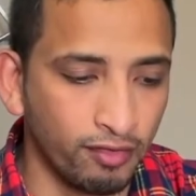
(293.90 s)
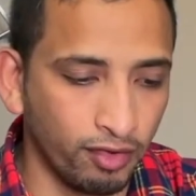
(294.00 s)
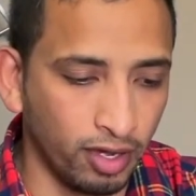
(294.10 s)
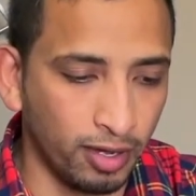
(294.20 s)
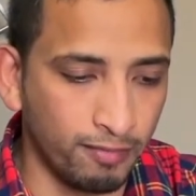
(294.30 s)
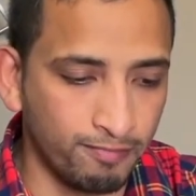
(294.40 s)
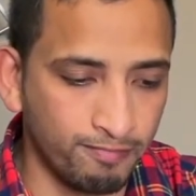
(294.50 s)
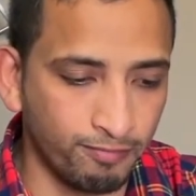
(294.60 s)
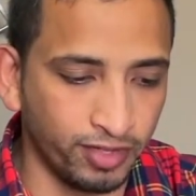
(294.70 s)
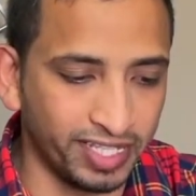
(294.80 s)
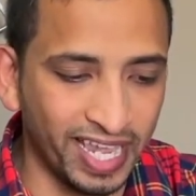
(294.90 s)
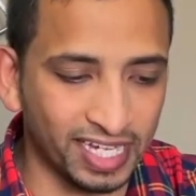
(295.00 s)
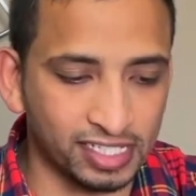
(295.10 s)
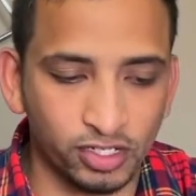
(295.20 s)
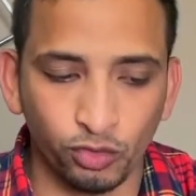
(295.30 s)
uh, with the
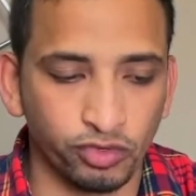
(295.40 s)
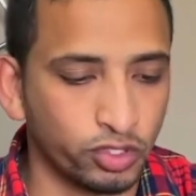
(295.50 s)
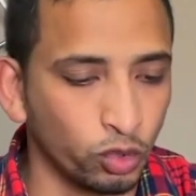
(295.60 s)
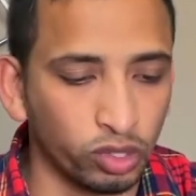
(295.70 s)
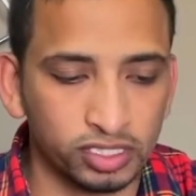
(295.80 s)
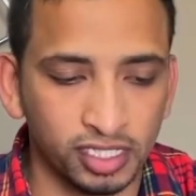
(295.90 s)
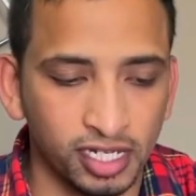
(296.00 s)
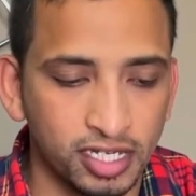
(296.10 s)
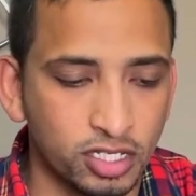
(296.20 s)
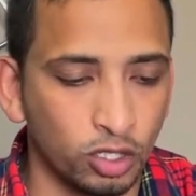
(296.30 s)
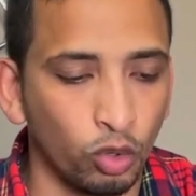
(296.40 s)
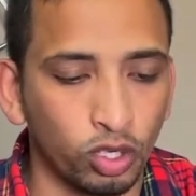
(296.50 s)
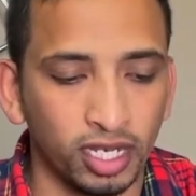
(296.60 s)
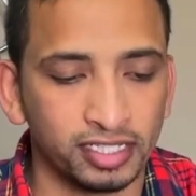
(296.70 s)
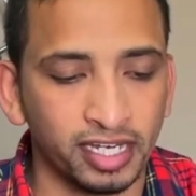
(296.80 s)
access to resources,
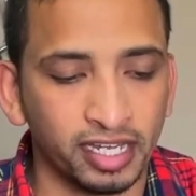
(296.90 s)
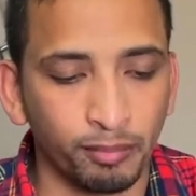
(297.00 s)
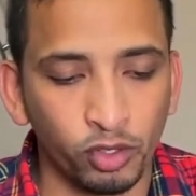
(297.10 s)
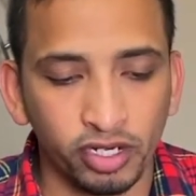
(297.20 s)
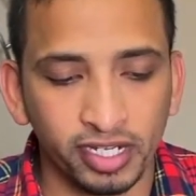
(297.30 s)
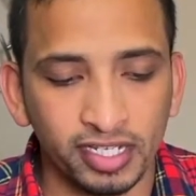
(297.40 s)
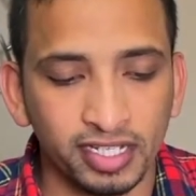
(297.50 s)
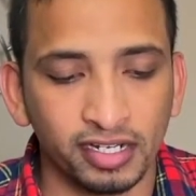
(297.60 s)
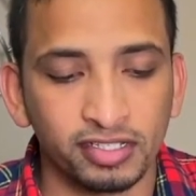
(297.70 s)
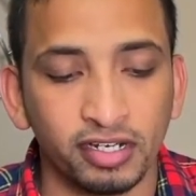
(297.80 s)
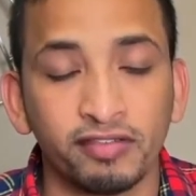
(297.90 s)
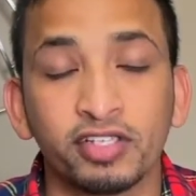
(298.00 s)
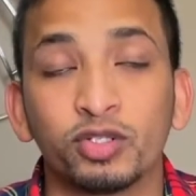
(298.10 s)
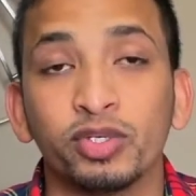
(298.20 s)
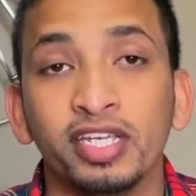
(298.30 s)
local ethnic communities, and a service
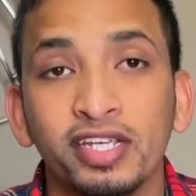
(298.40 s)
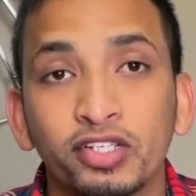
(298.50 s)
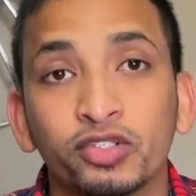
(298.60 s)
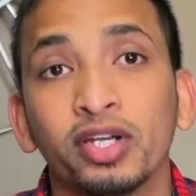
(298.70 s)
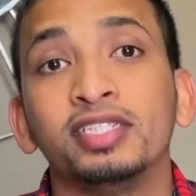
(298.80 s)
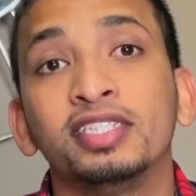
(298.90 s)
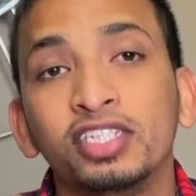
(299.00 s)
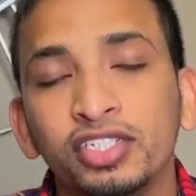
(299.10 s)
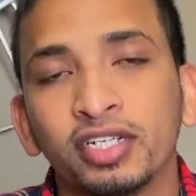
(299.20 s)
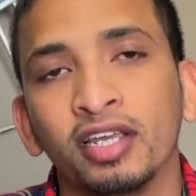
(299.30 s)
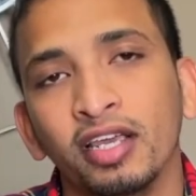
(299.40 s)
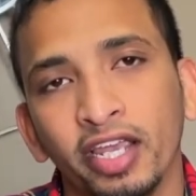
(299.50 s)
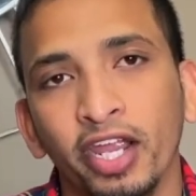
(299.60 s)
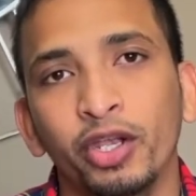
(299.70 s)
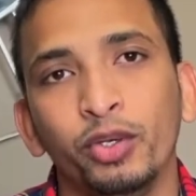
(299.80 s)
to ease transition
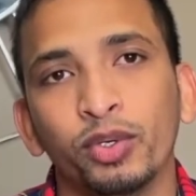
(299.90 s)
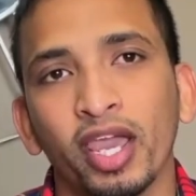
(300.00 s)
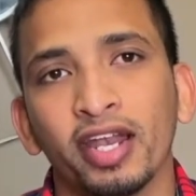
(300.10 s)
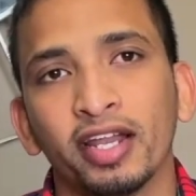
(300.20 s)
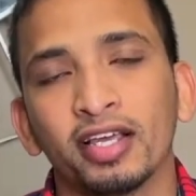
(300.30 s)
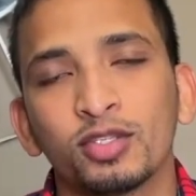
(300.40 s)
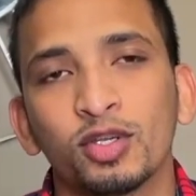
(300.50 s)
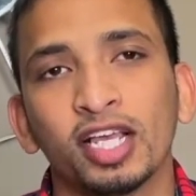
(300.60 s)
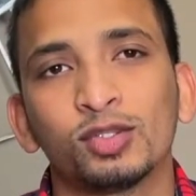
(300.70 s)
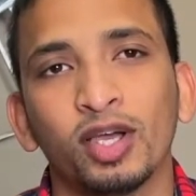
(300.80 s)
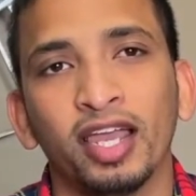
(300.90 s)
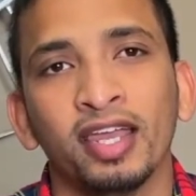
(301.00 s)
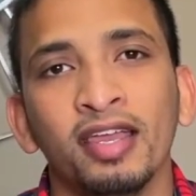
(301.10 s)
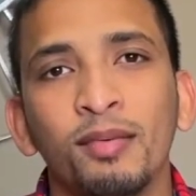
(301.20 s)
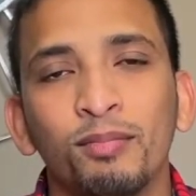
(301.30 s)
into Canada. So that's why
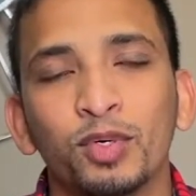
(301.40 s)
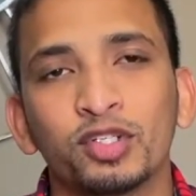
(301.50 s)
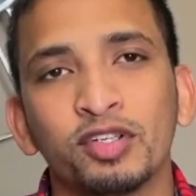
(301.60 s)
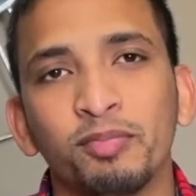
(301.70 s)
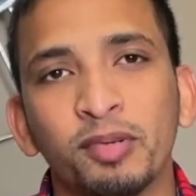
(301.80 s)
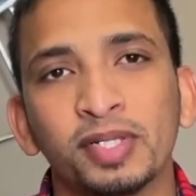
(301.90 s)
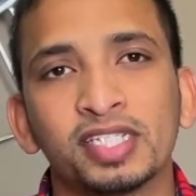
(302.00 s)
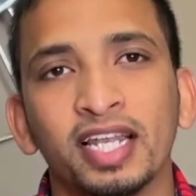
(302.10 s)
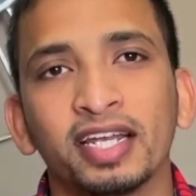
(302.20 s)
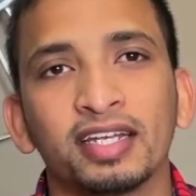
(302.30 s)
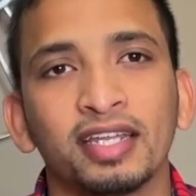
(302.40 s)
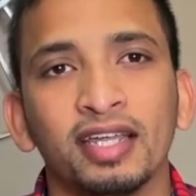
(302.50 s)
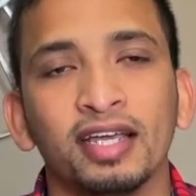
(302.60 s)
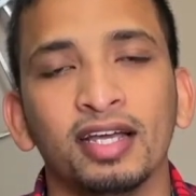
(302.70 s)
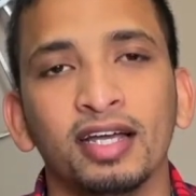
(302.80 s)
most of the people
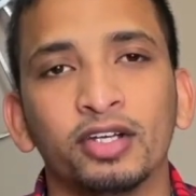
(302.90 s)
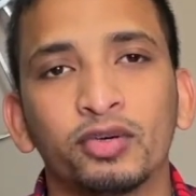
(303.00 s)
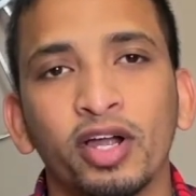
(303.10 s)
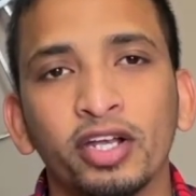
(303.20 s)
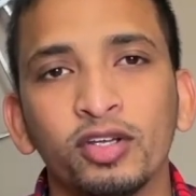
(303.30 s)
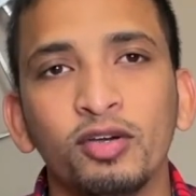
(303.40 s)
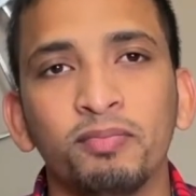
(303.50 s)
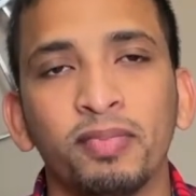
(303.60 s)
select uh, Toronto,